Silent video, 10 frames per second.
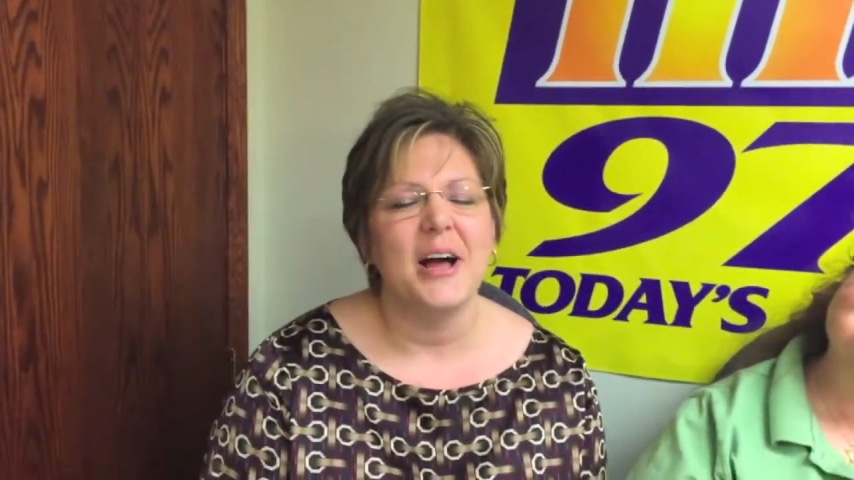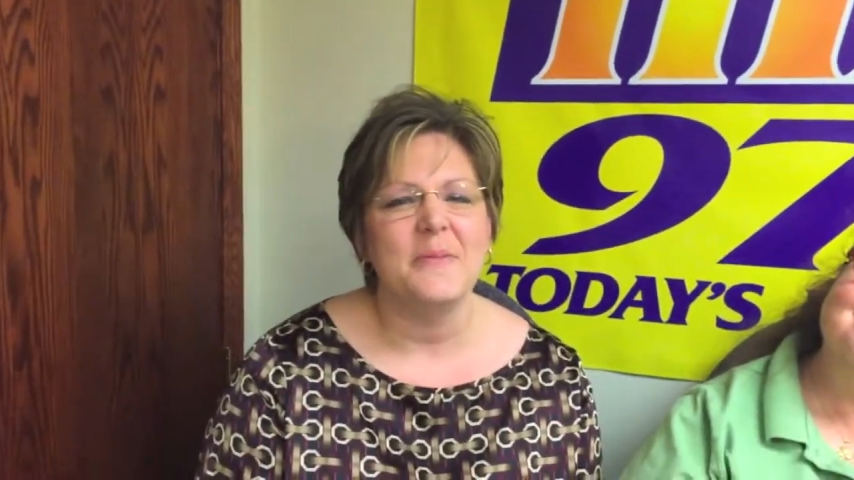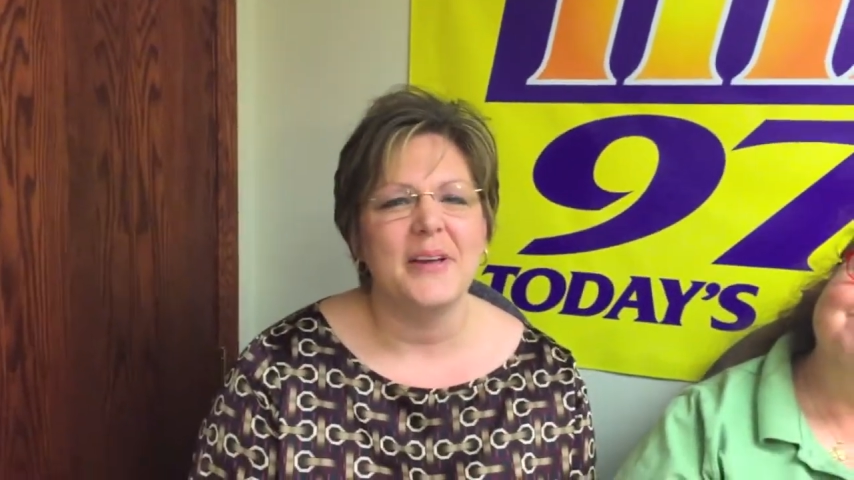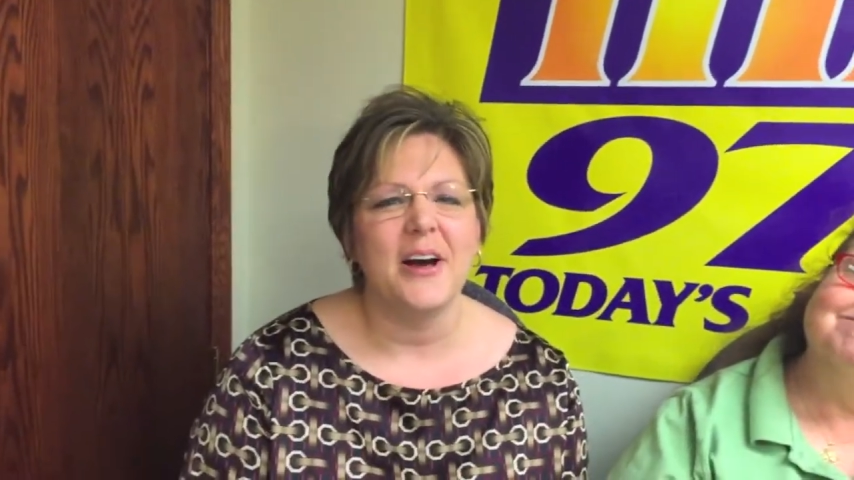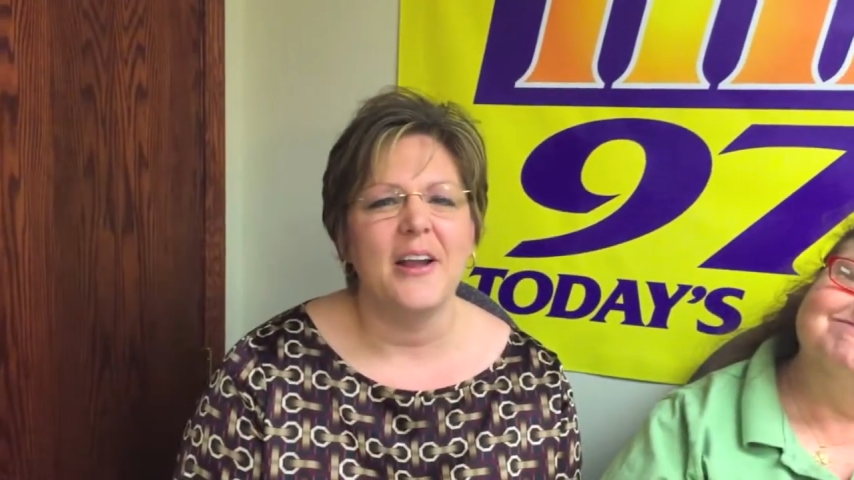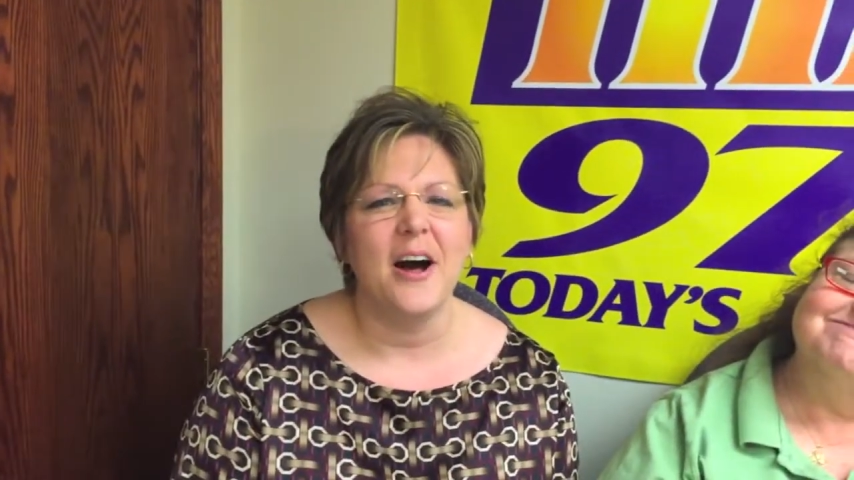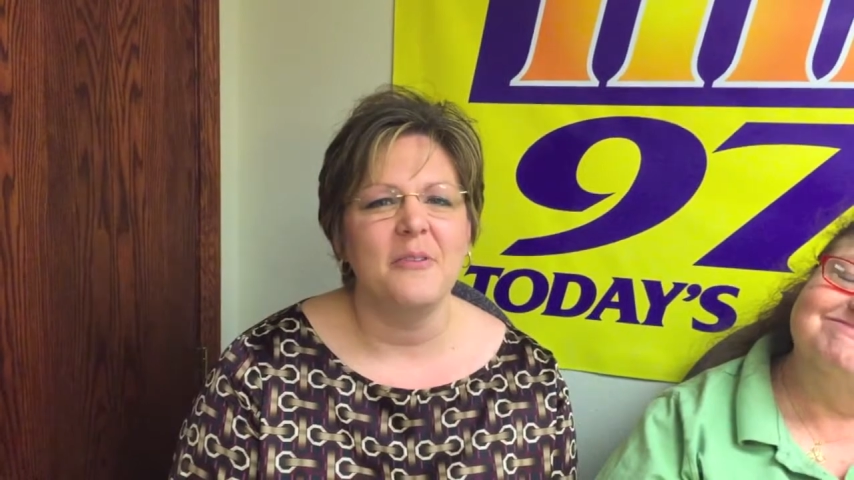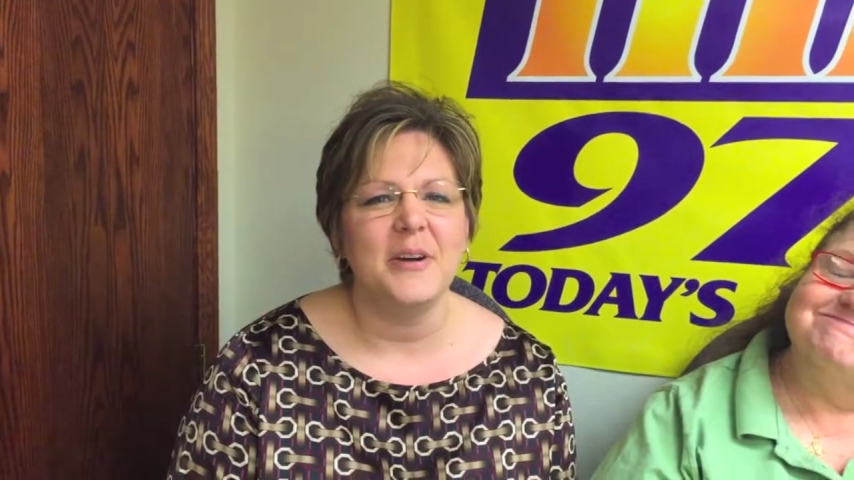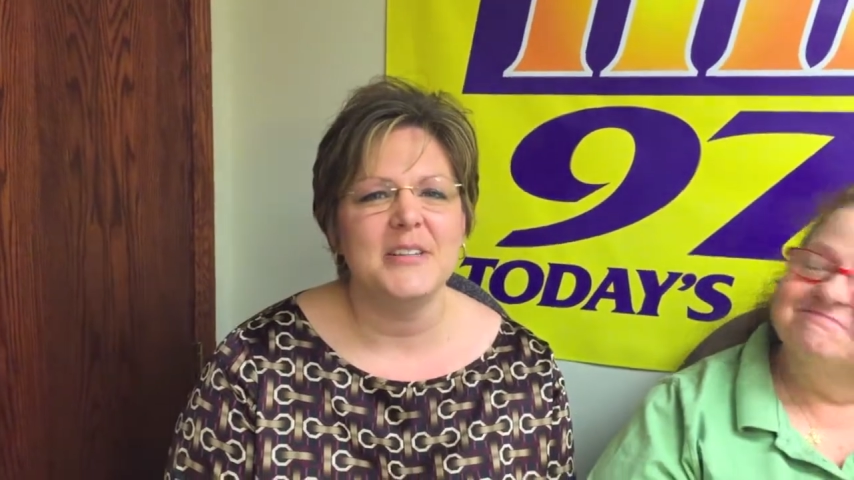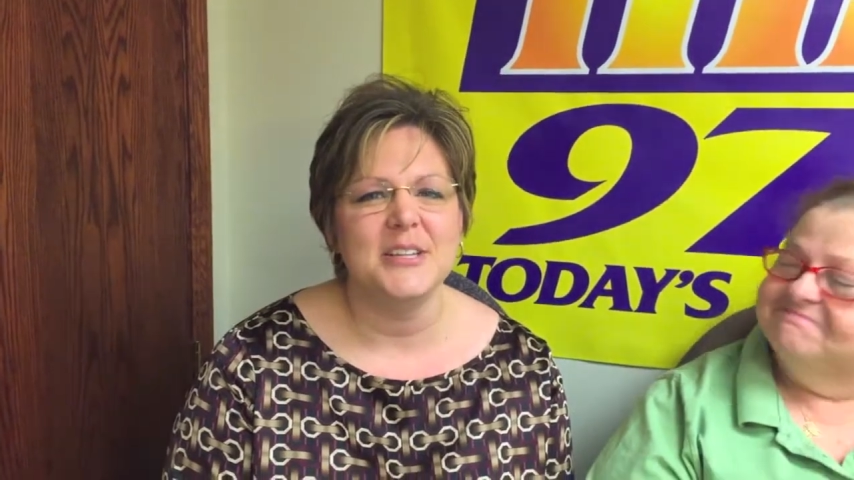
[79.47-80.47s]
helping out
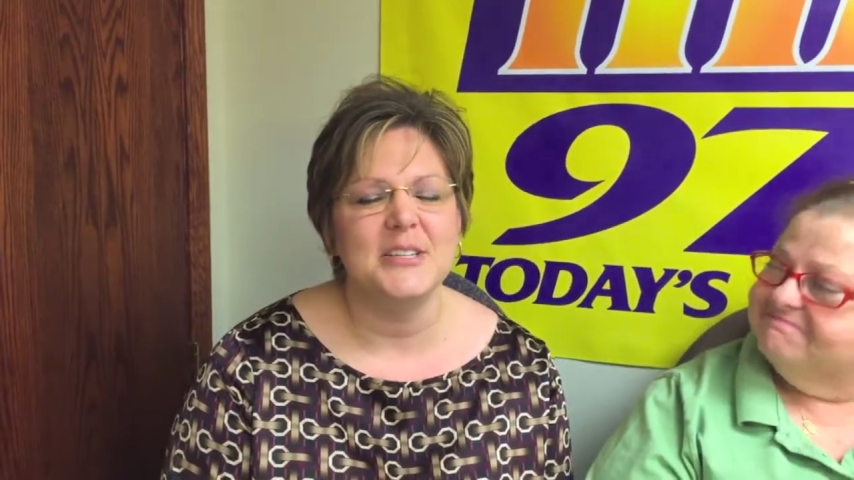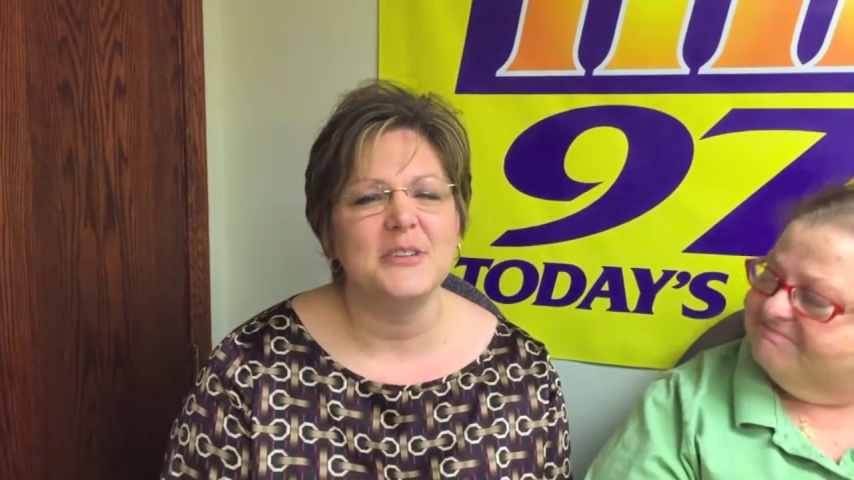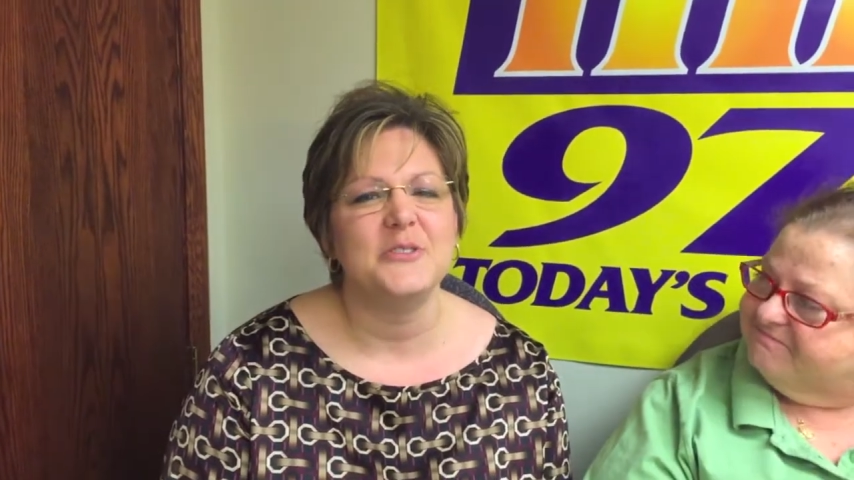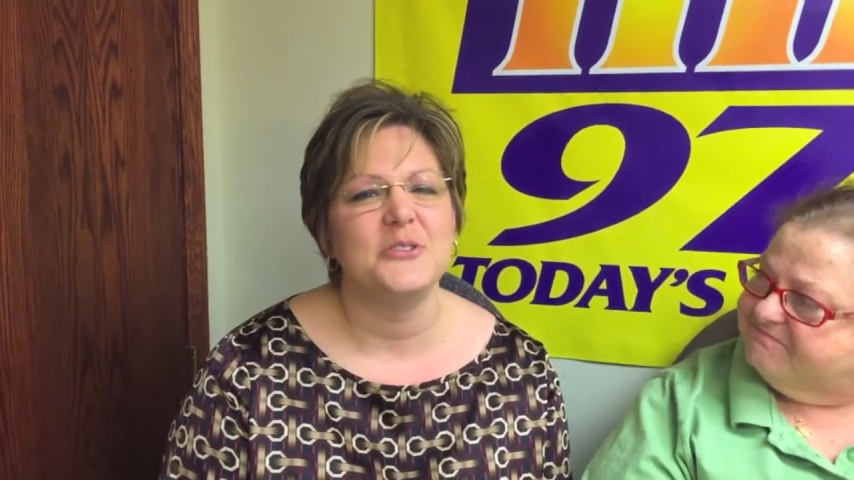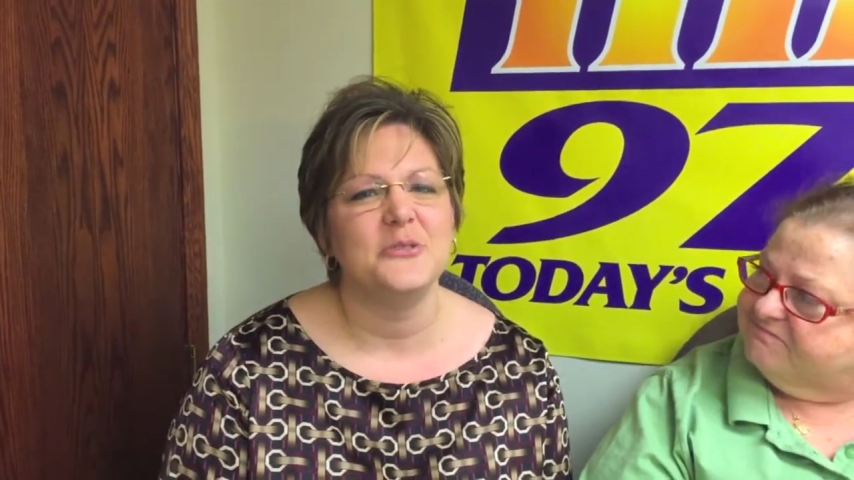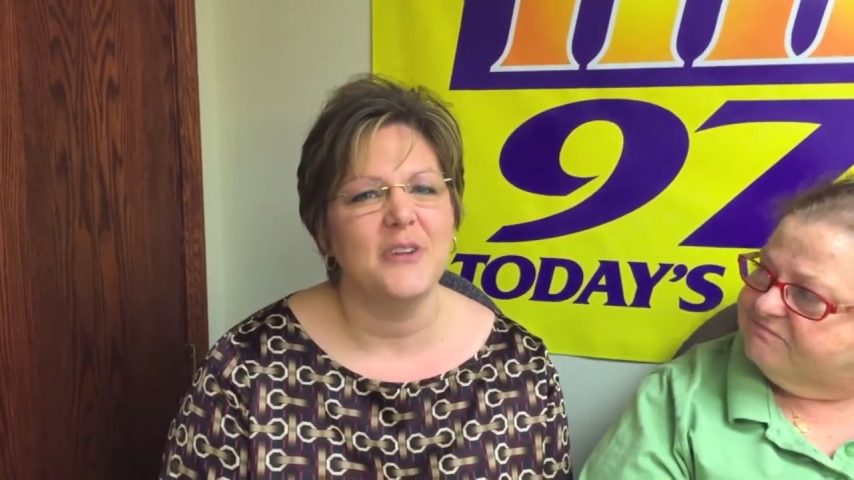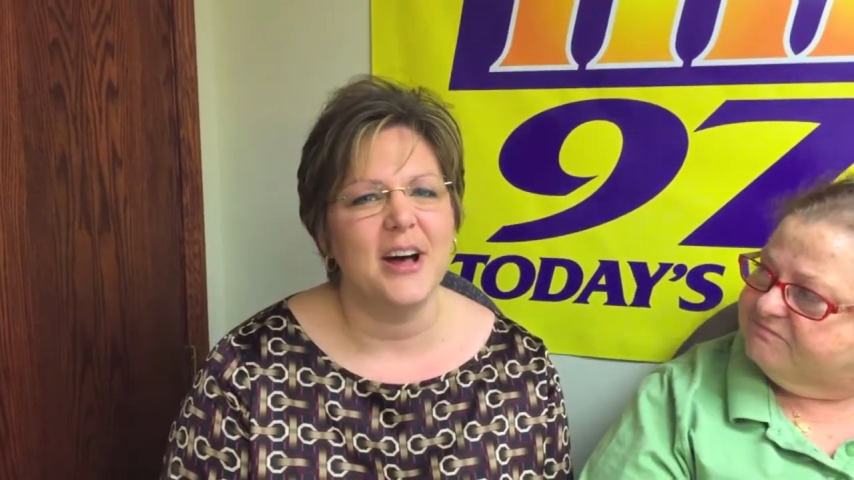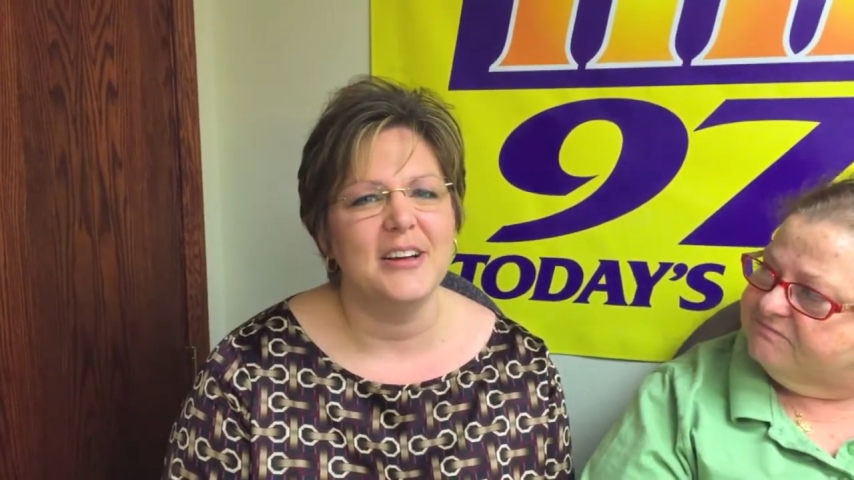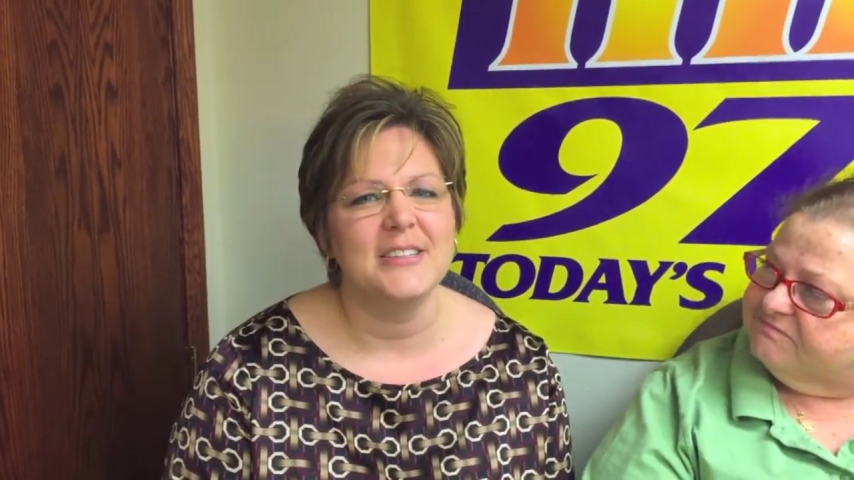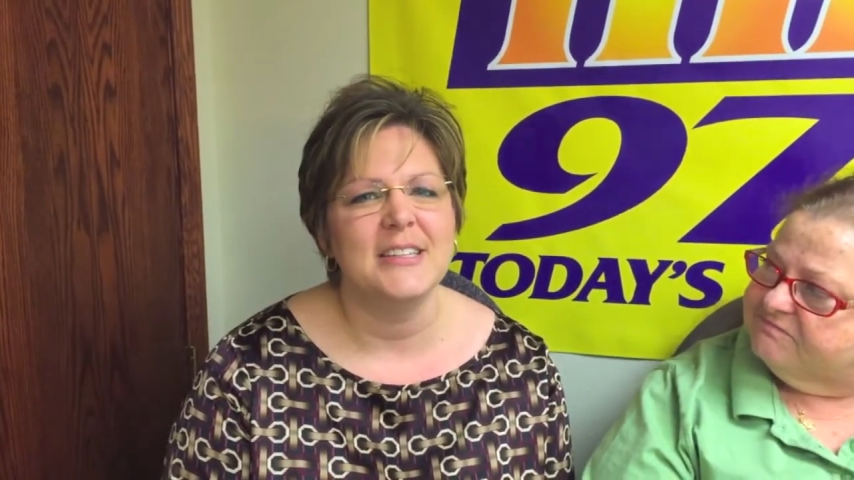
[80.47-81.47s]
all residents of Sioux
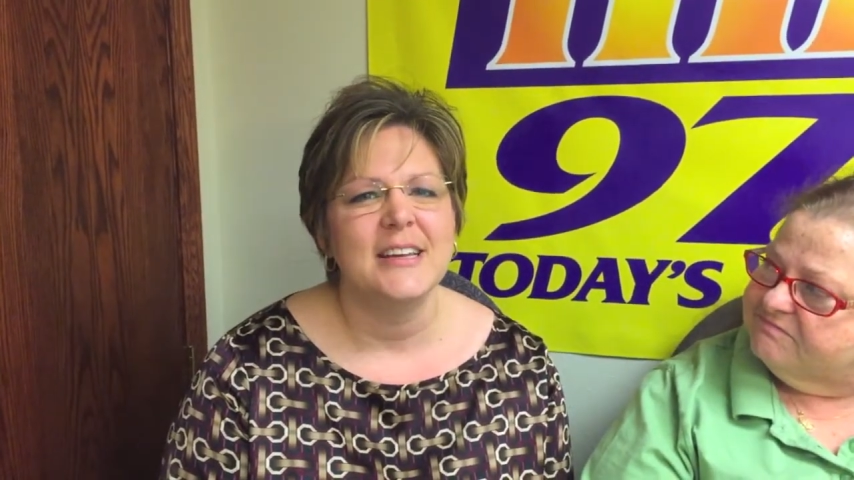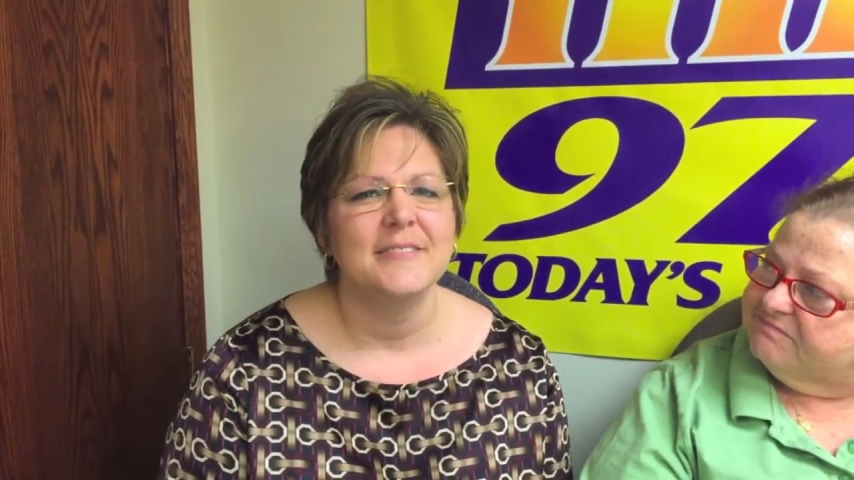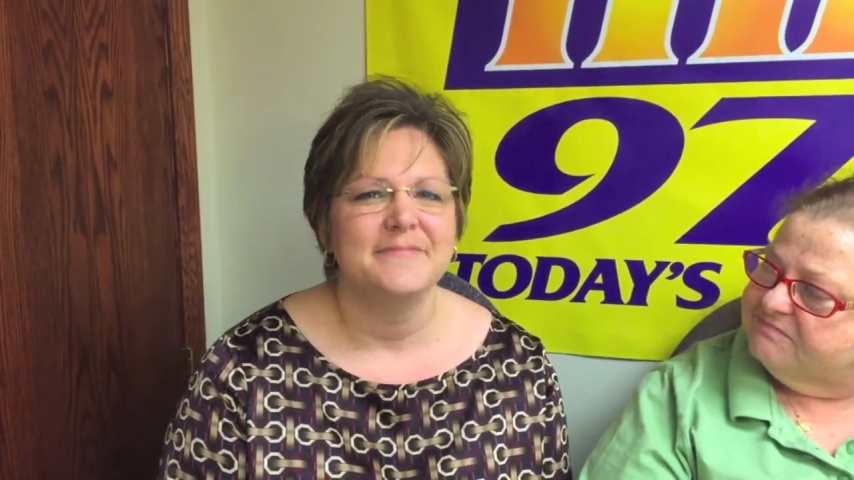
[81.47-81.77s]
Falls.